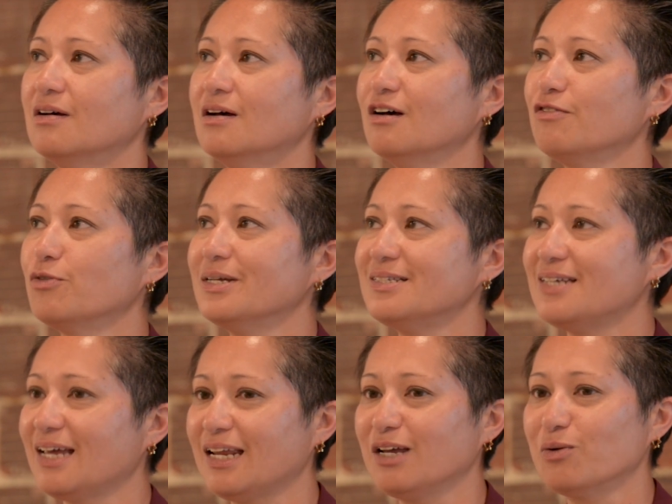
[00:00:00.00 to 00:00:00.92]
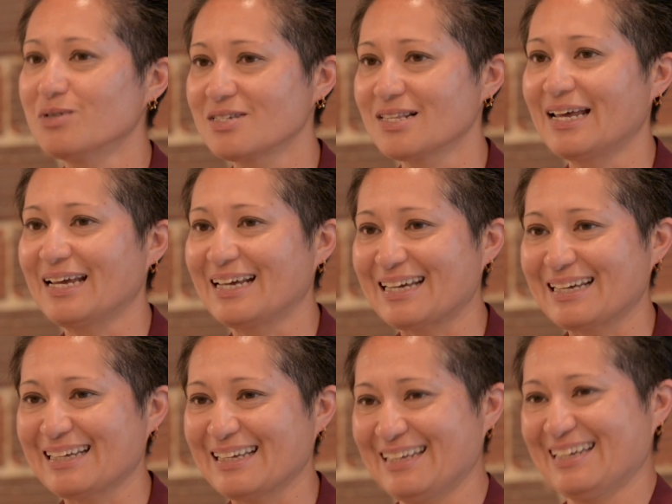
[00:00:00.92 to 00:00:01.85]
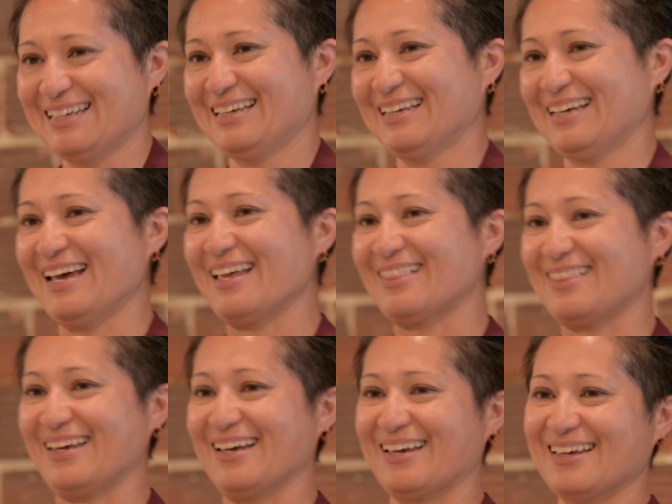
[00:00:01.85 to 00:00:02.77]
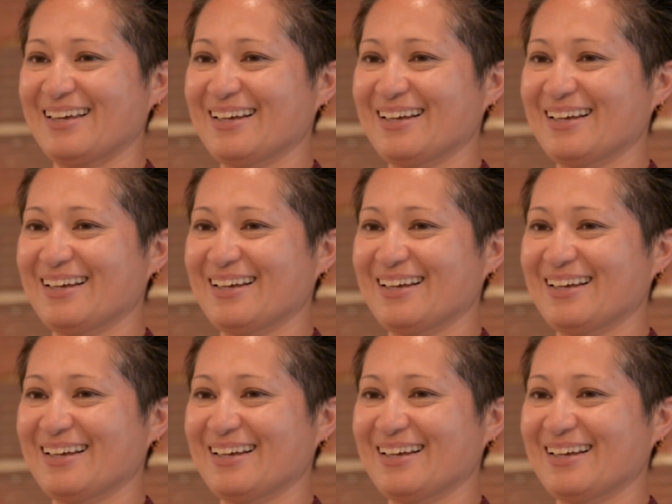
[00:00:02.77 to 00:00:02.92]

of what dating was like. I think